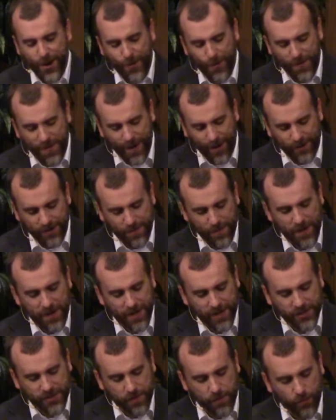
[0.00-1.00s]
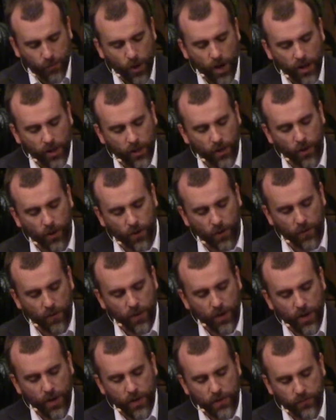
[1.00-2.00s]
When they are diminished and brought
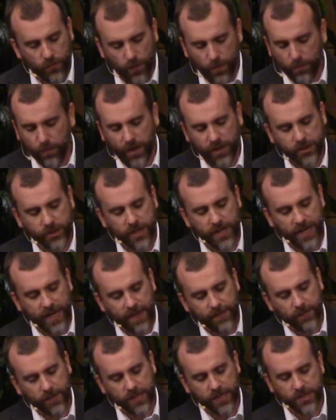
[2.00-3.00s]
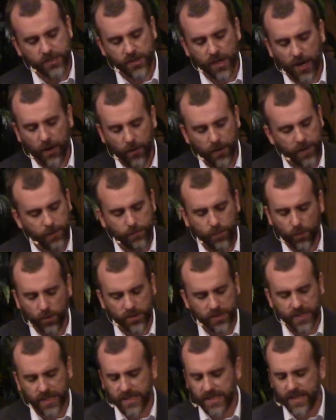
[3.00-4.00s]
low through oppression, evil, and sorrow, he
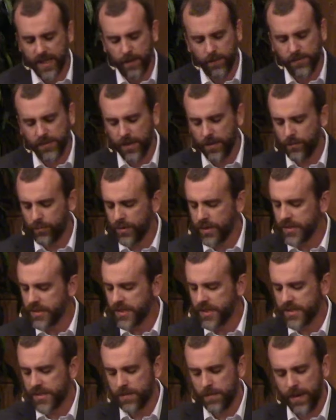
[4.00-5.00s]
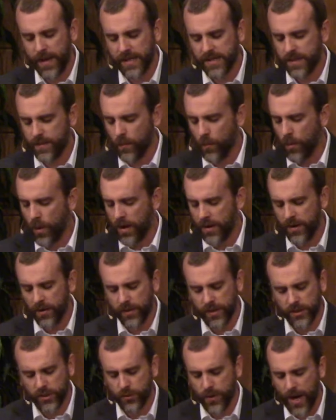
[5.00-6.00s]
pours contempt on princes and makes them
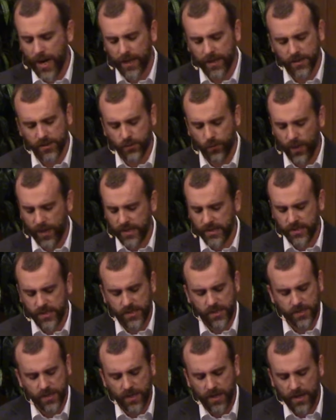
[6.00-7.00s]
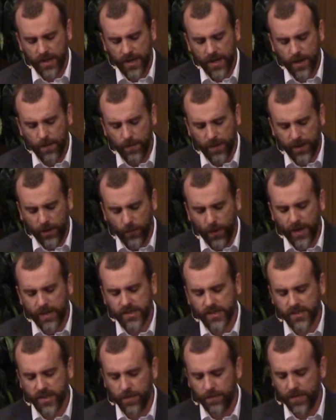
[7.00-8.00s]
wander in trackless wastes. But he
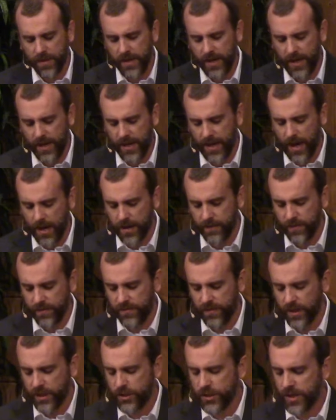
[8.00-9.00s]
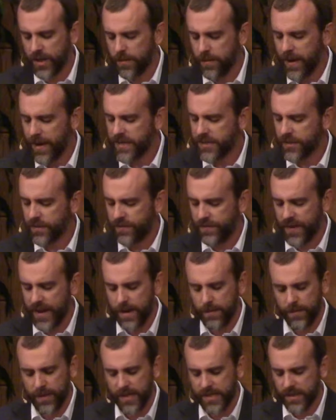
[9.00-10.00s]
raises up the needy out of affliction and makes their
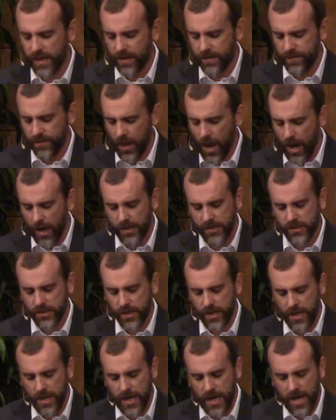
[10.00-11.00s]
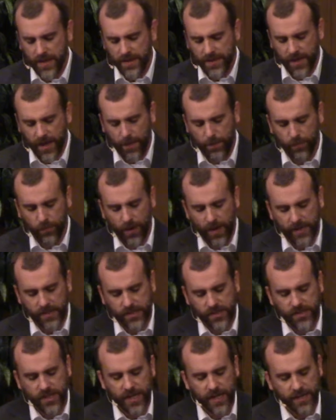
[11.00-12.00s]
families like flocks. The upright
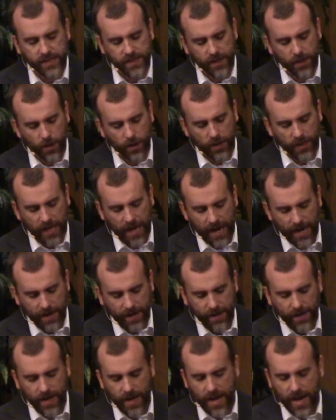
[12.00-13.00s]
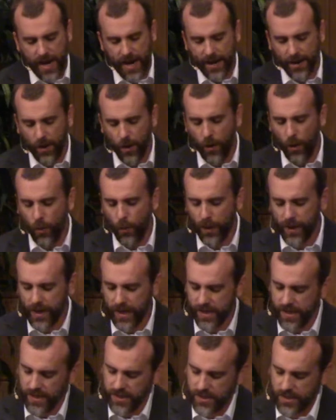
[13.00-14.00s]
see it and are glad, and all
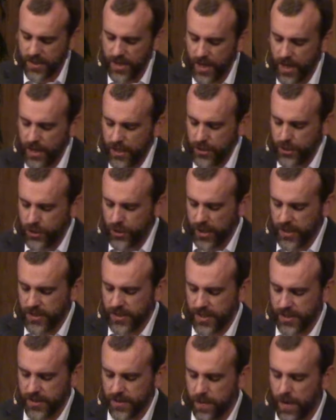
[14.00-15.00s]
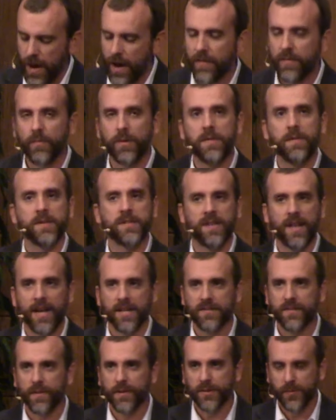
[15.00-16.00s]
wickedness shuts its mouth. Read this
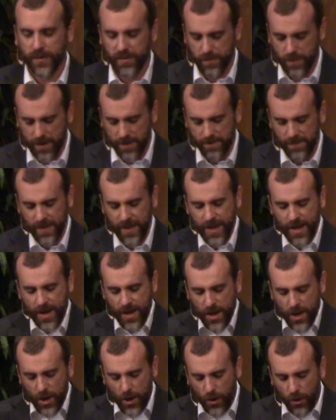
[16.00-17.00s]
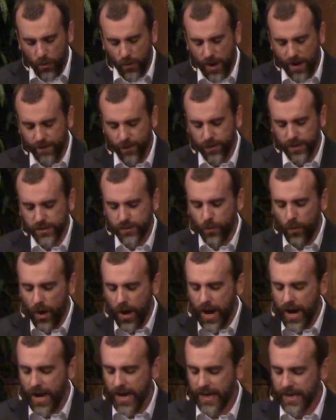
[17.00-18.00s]
last verse with me. Whoever is
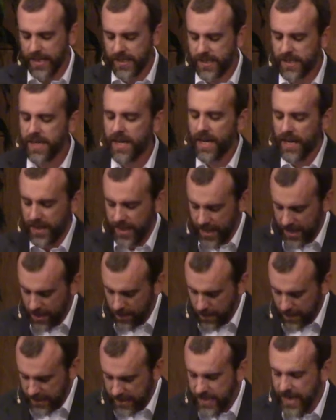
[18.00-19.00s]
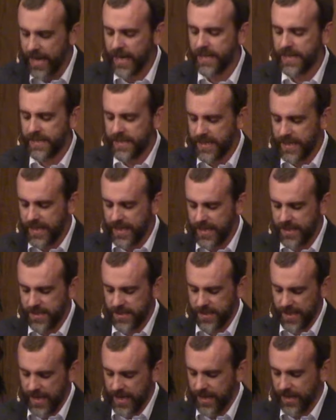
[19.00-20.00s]
wise, let him attend to
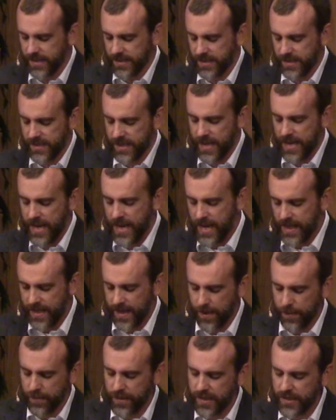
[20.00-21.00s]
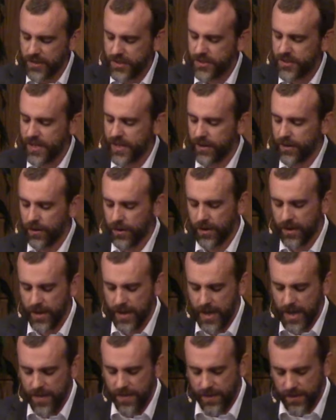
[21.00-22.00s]
these things. Let him consider
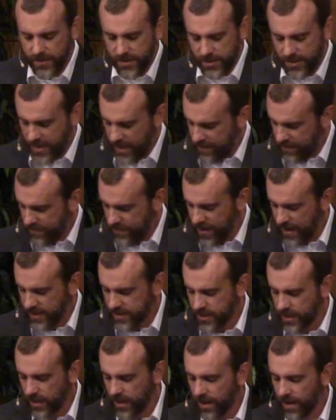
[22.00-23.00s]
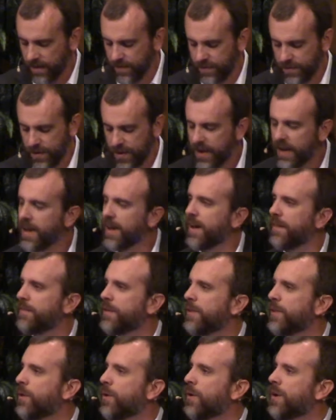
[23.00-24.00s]
the steadfast love of
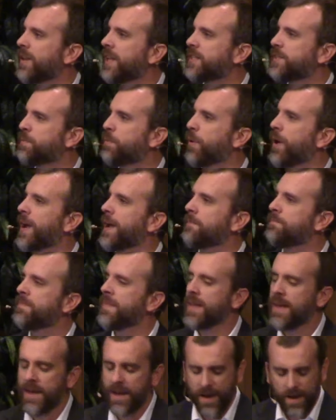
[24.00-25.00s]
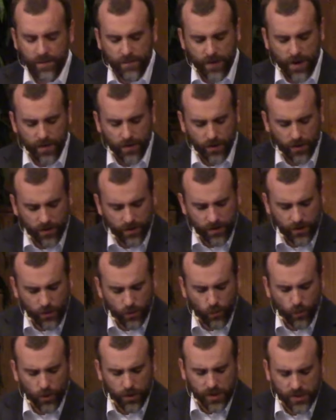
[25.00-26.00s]
the Lord. Let's pray. Father,
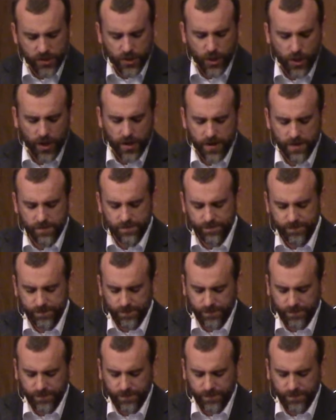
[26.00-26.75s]
your word is good.